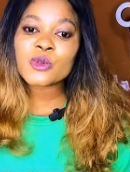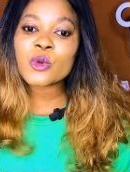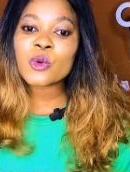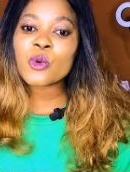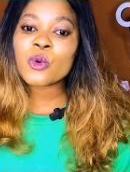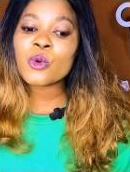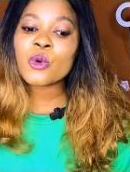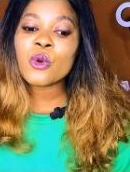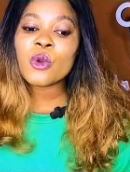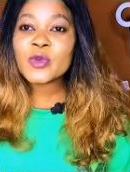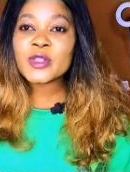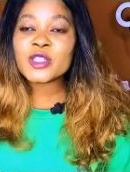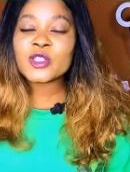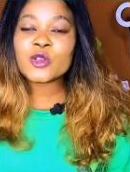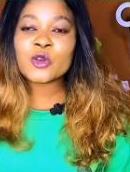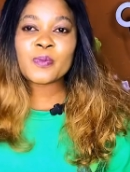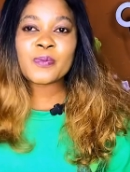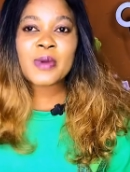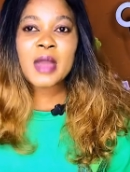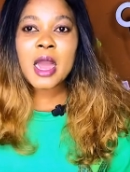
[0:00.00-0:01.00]
So come
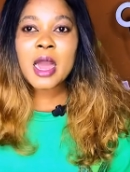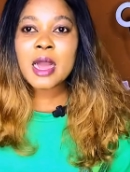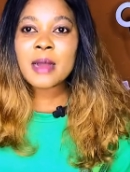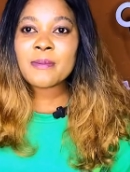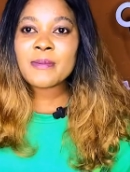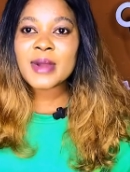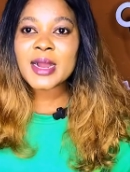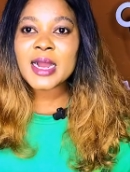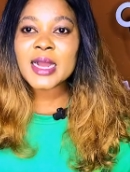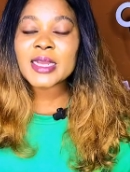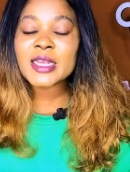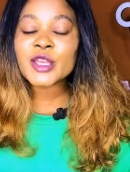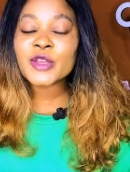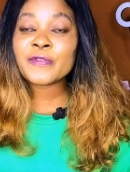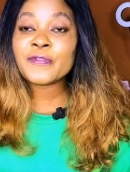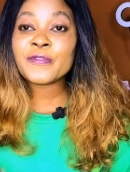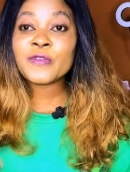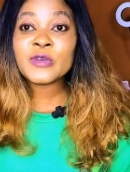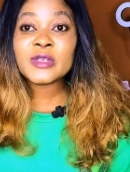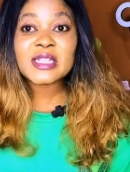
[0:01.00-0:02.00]
with your power bank.
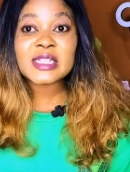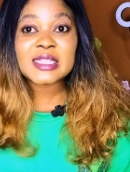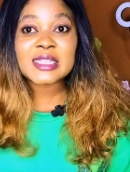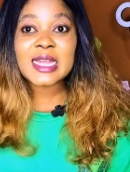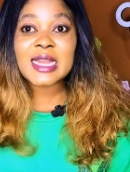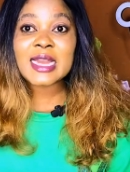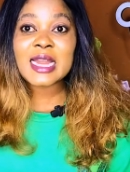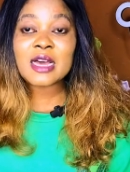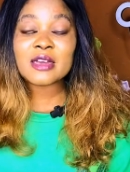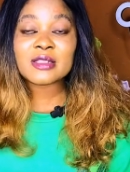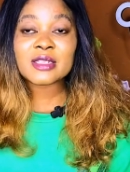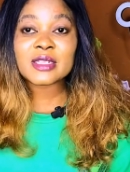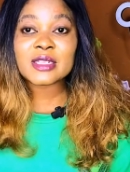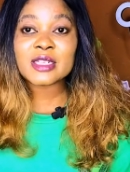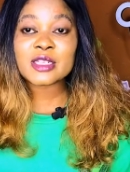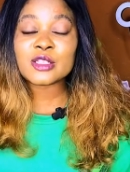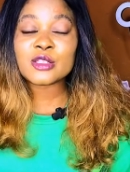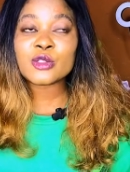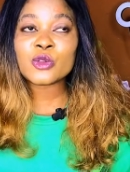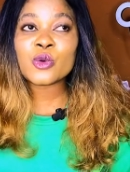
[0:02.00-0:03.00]
Phone is allowed
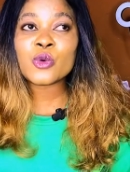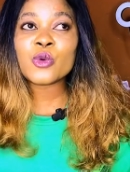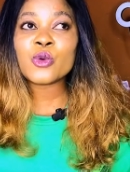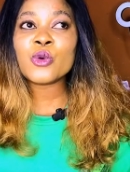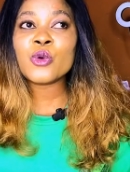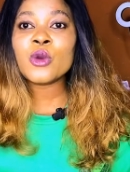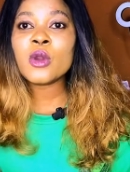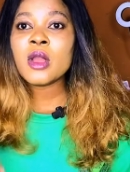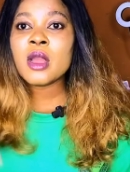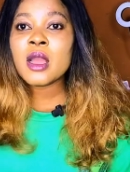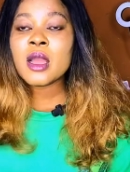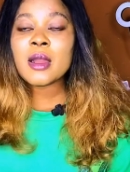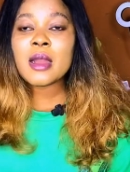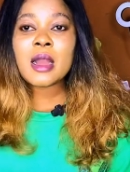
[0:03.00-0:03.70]
in the school.